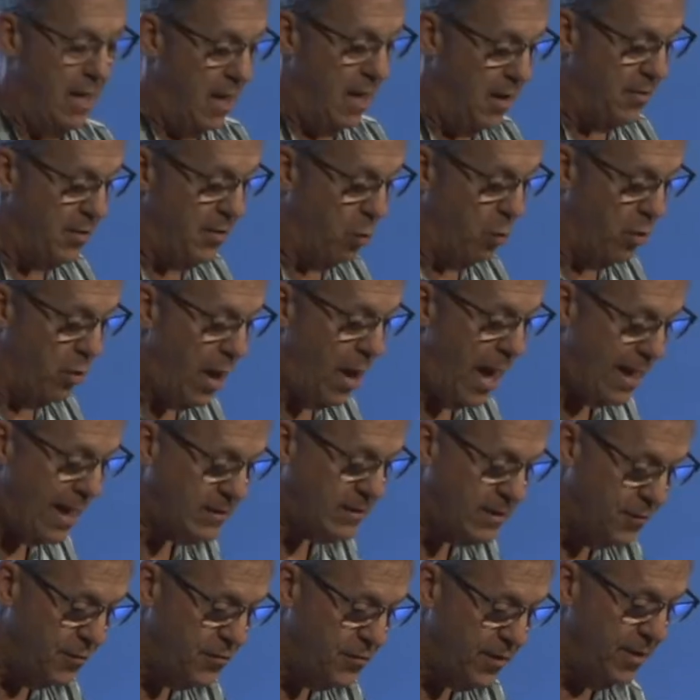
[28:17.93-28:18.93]
Uh, they weren't
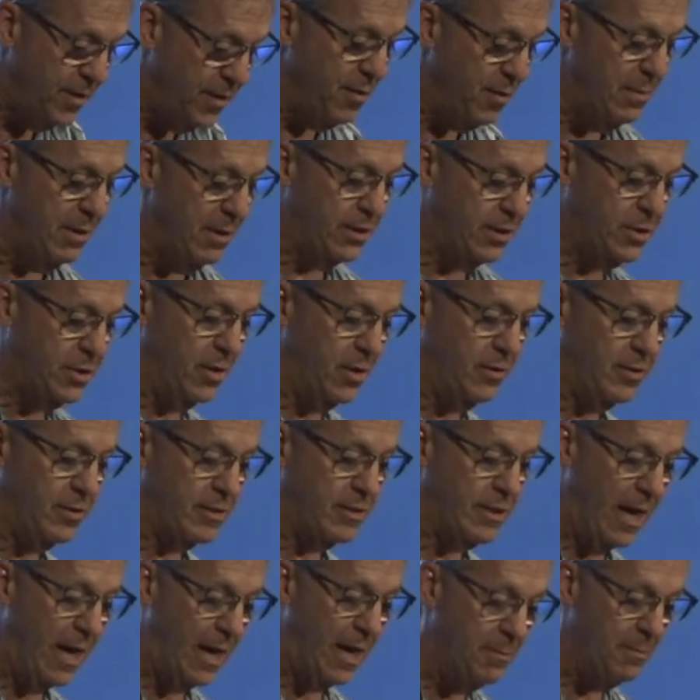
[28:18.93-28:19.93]
active in the military at the
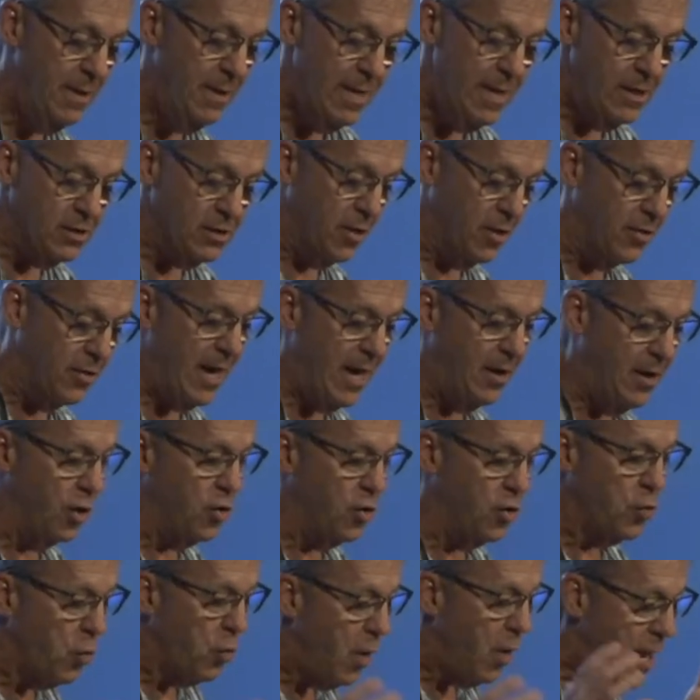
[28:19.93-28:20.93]
time. So they had a
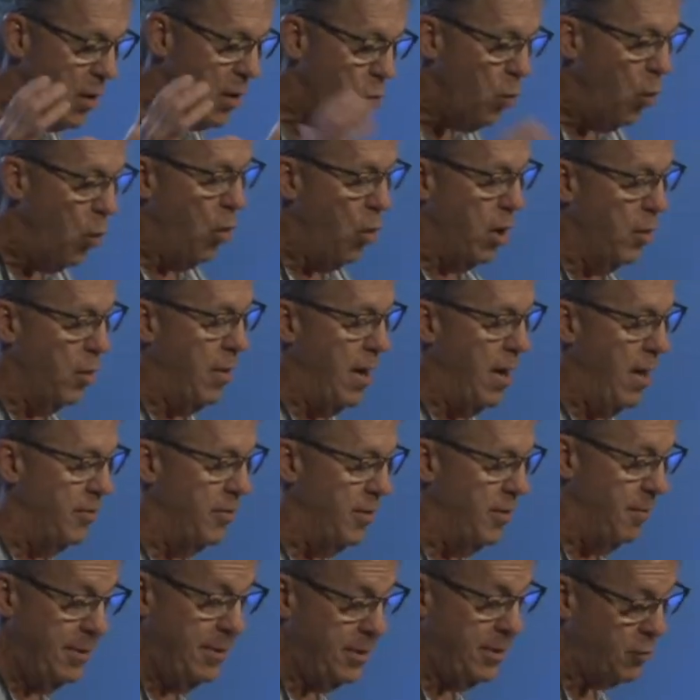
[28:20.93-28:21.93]
great war around
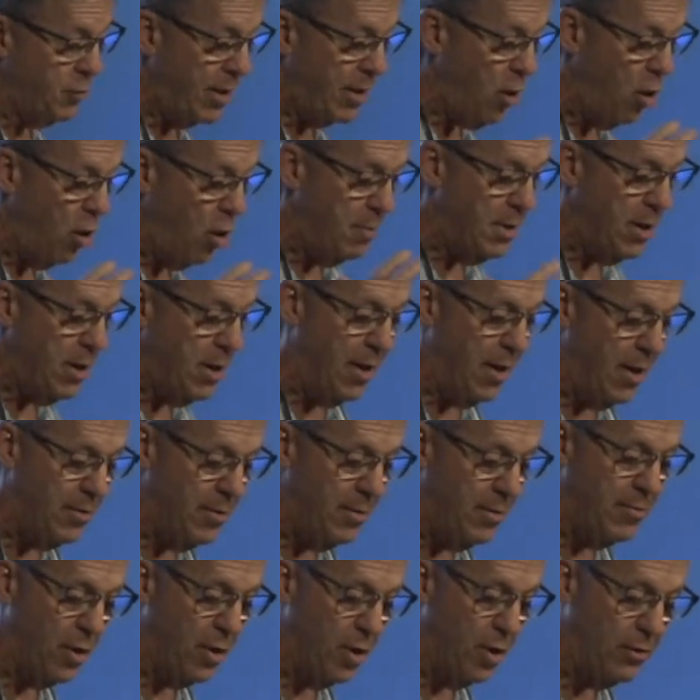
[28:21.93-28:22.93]
them and a great army around
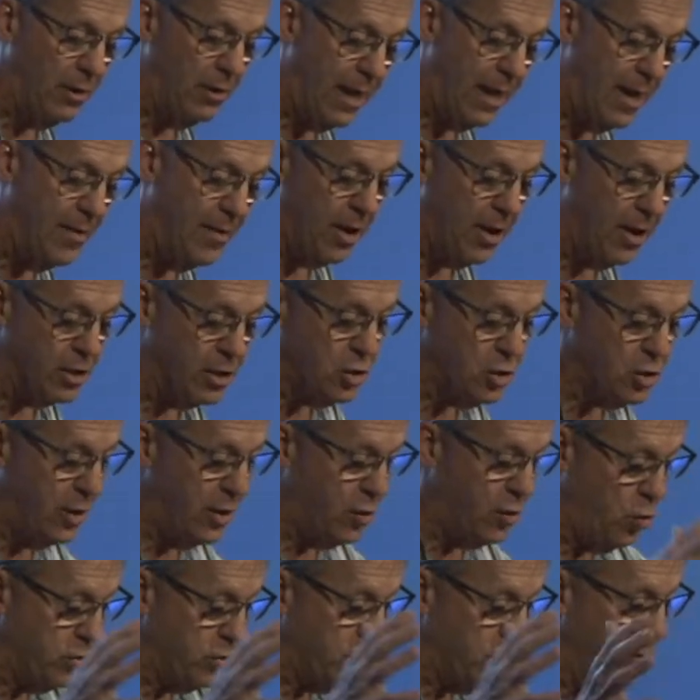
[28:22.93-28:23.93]
them, their own land. They also had,
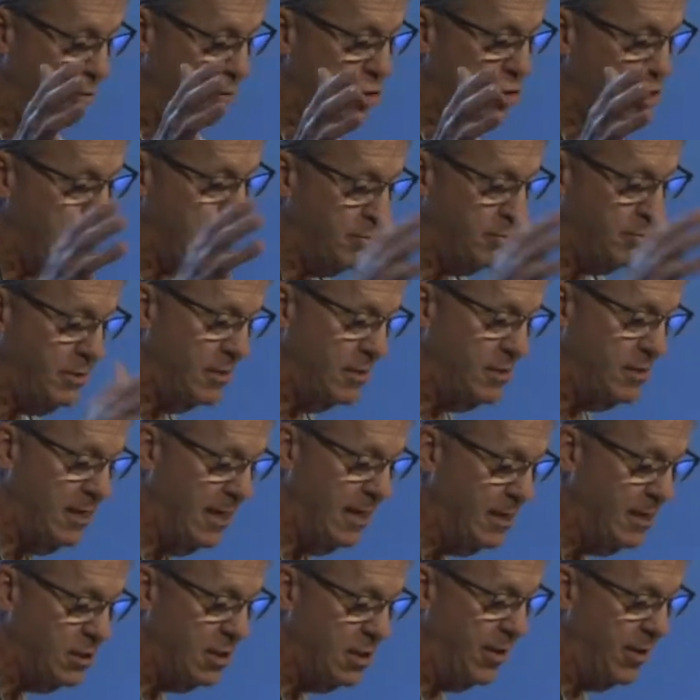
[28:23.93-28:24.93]
of course, all their ships at
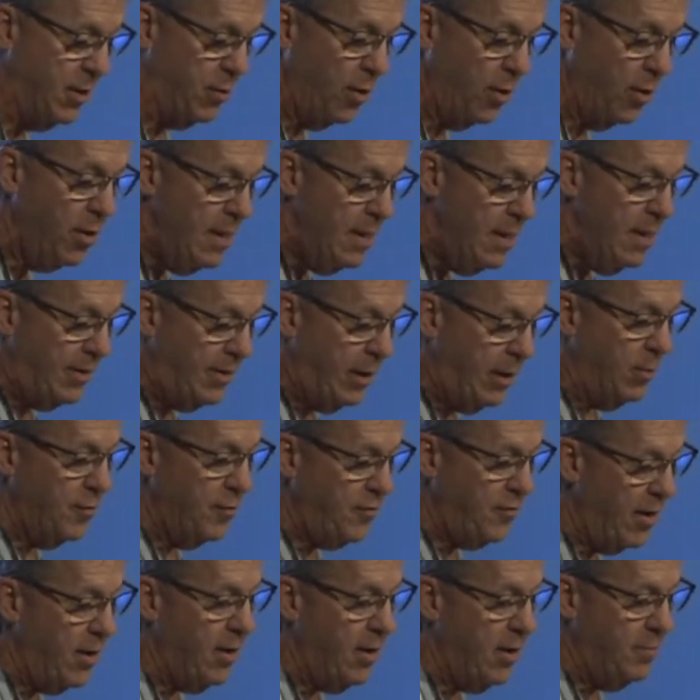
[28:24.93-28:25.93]
sea. So they were, they
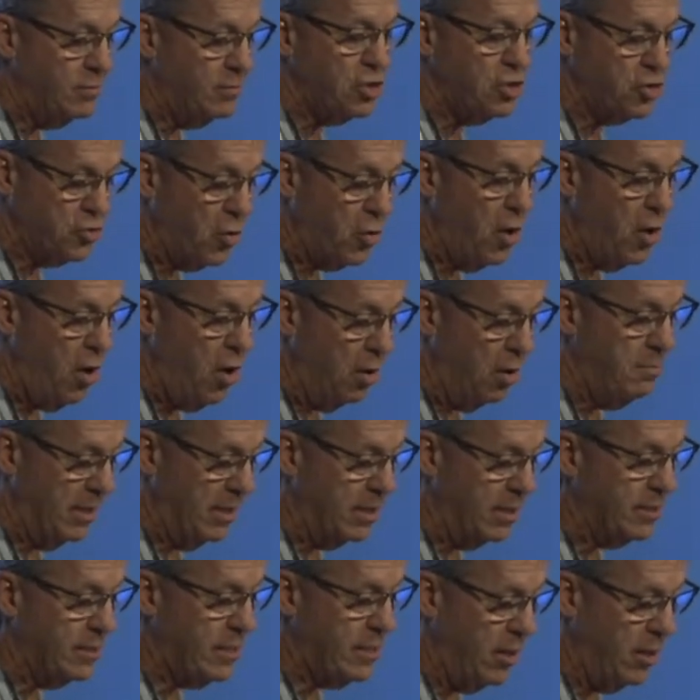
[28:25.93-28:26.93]
were very strong
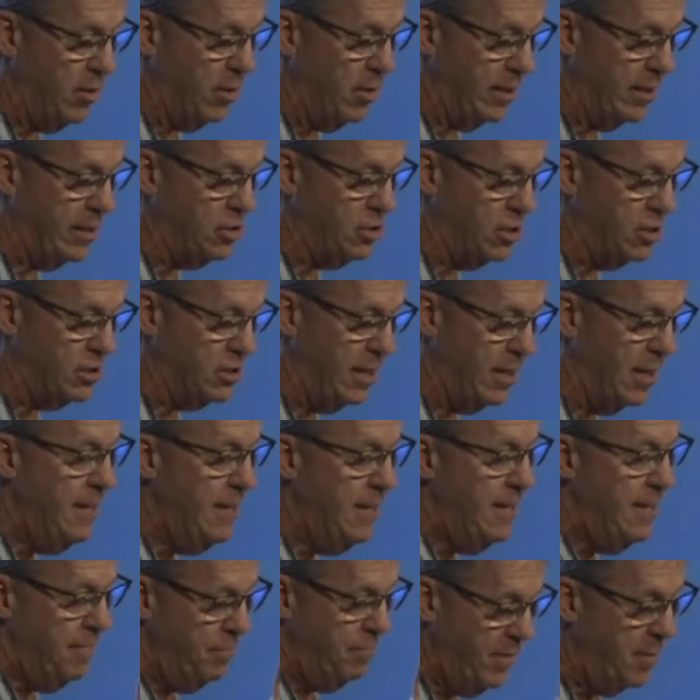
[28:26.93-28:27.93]
militarily. It's just that
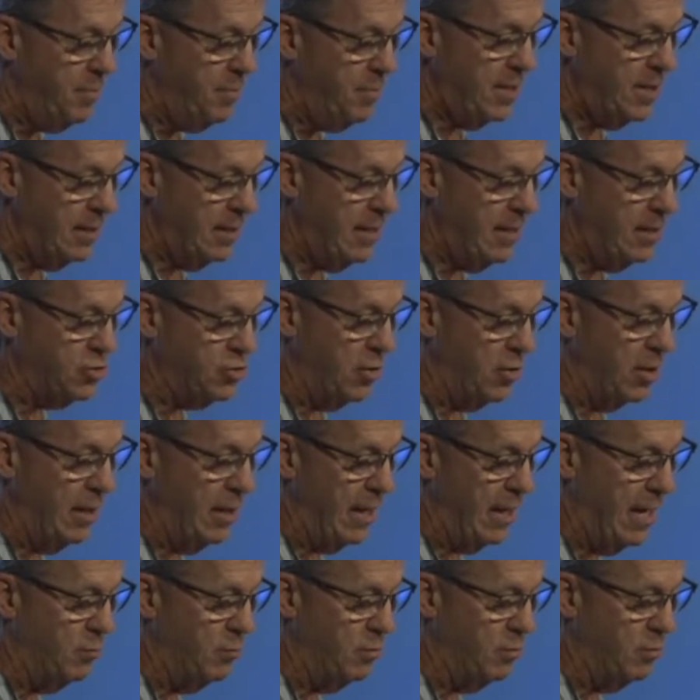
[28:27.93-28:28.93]
Nebuchadnezzar on
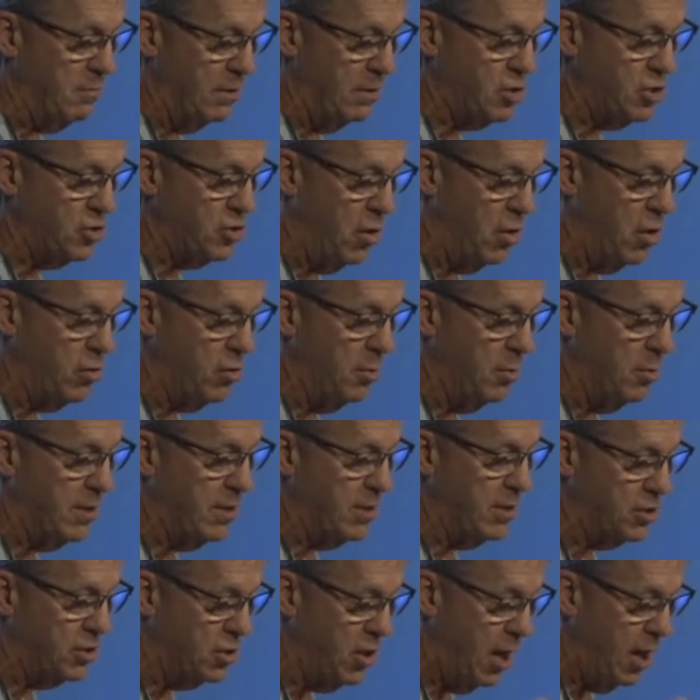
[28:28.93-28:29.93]
land was much stronger
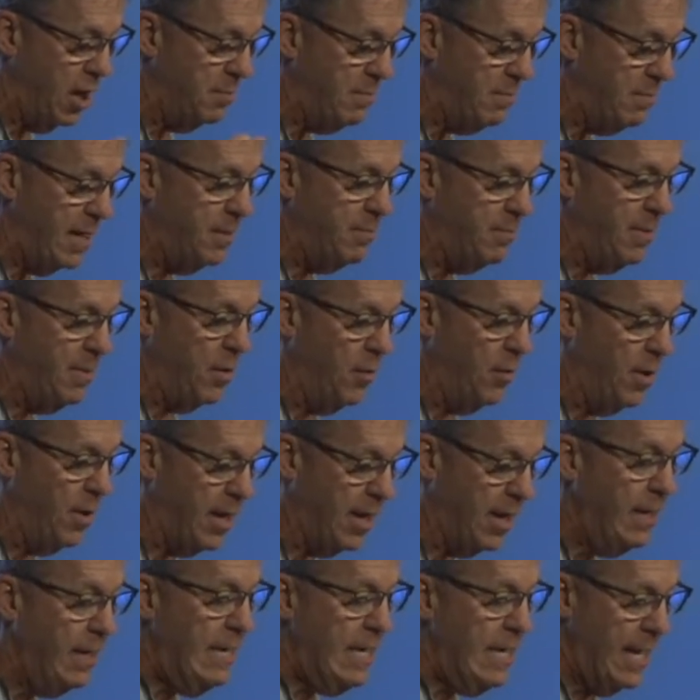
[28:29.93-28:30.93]
because God made him that
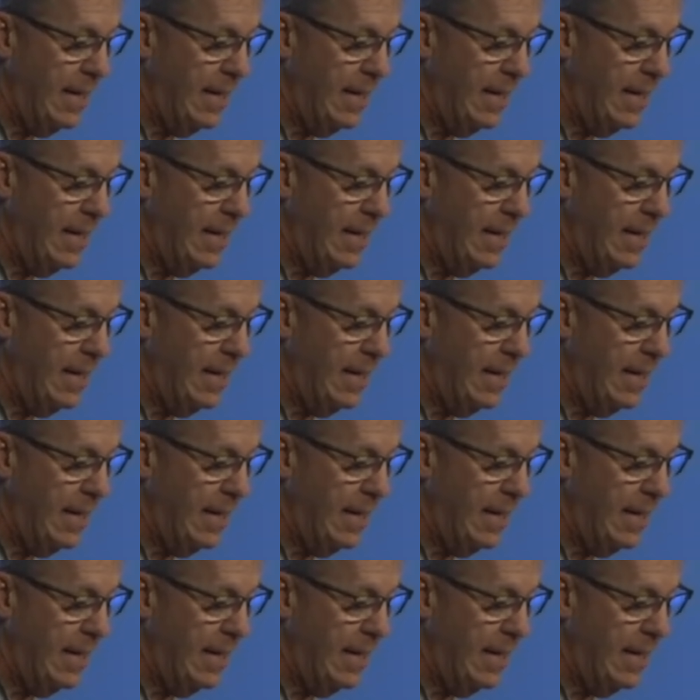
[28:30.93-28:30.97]
way.